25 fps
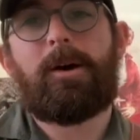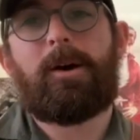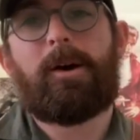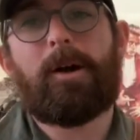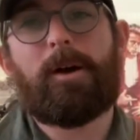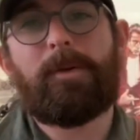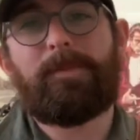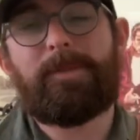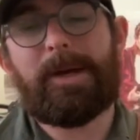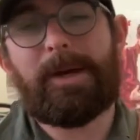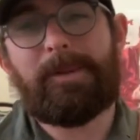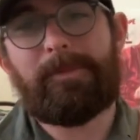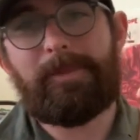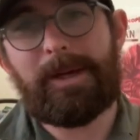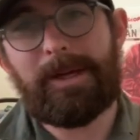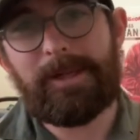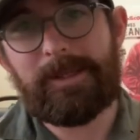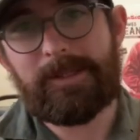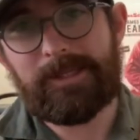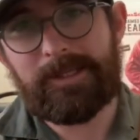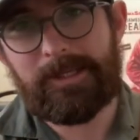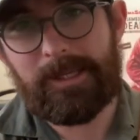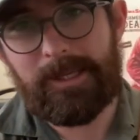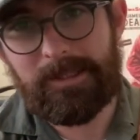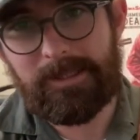I hope that
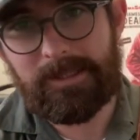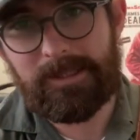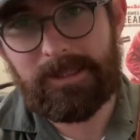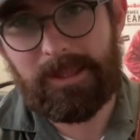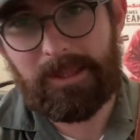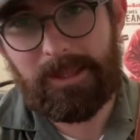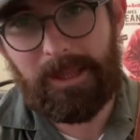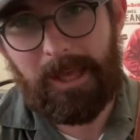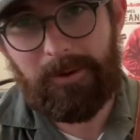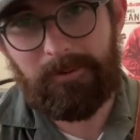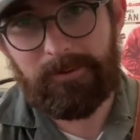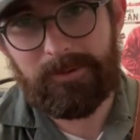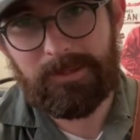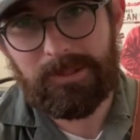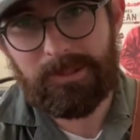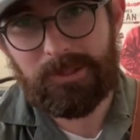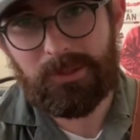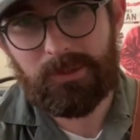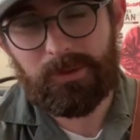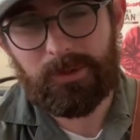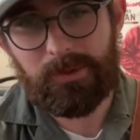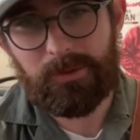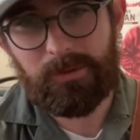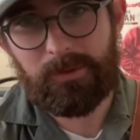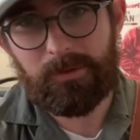makes sense. That was the
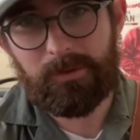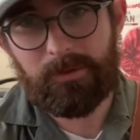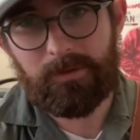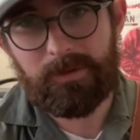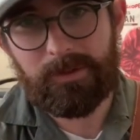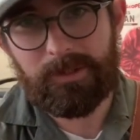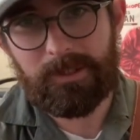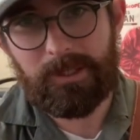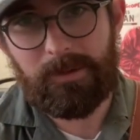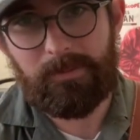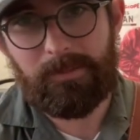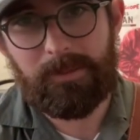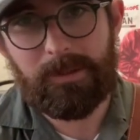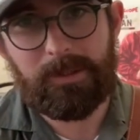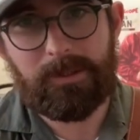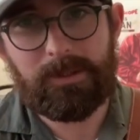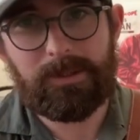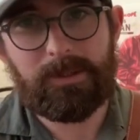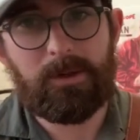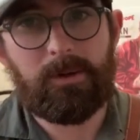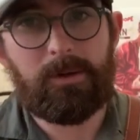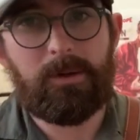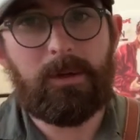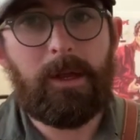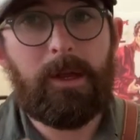string order of skipping.
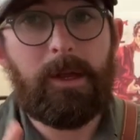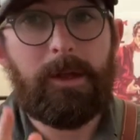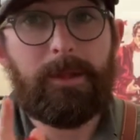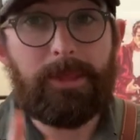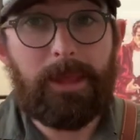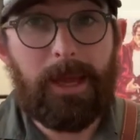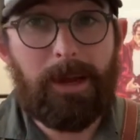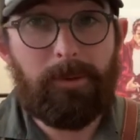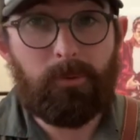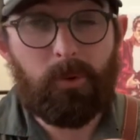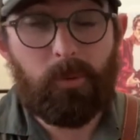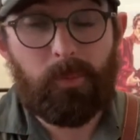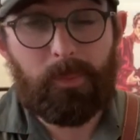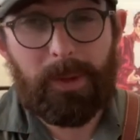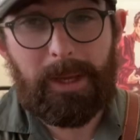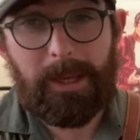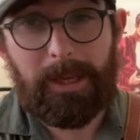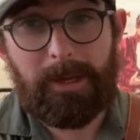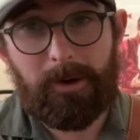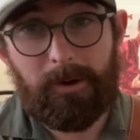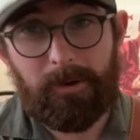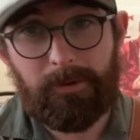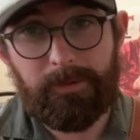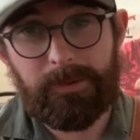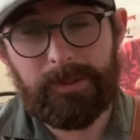So that will
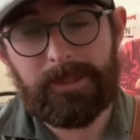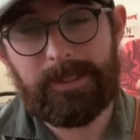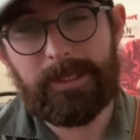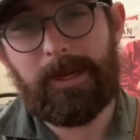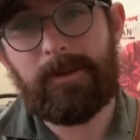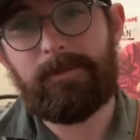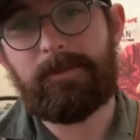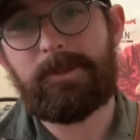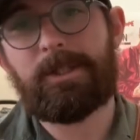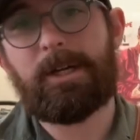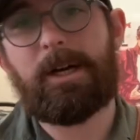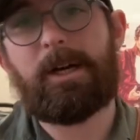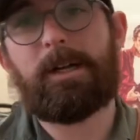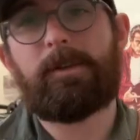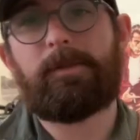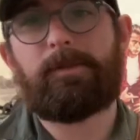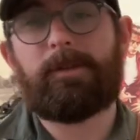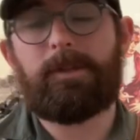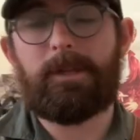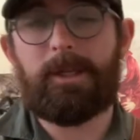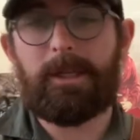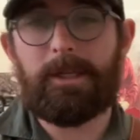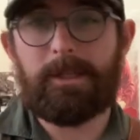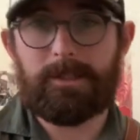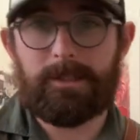be on the tab chart if
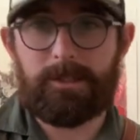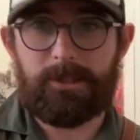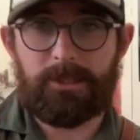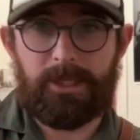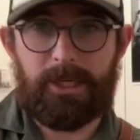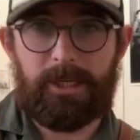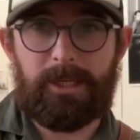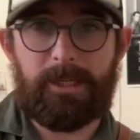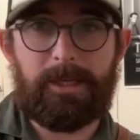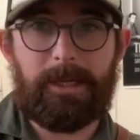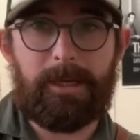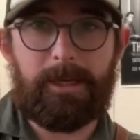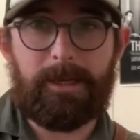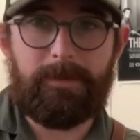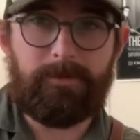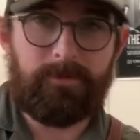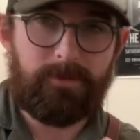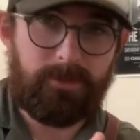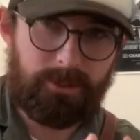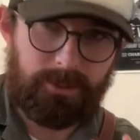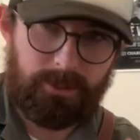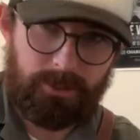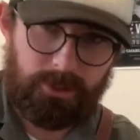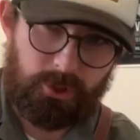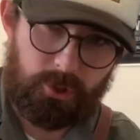you need to check it out,
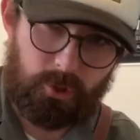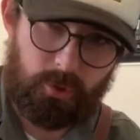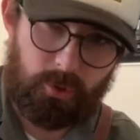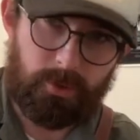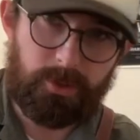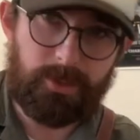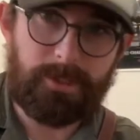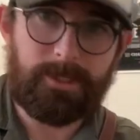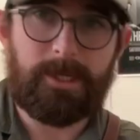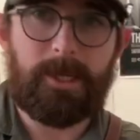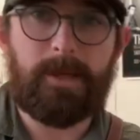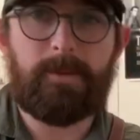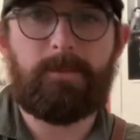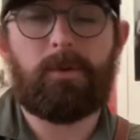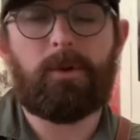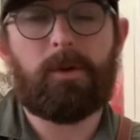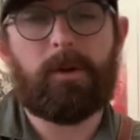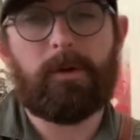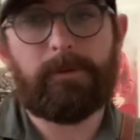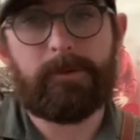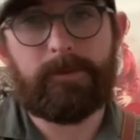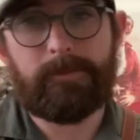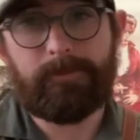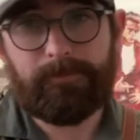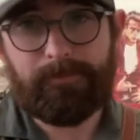even just a short example of it.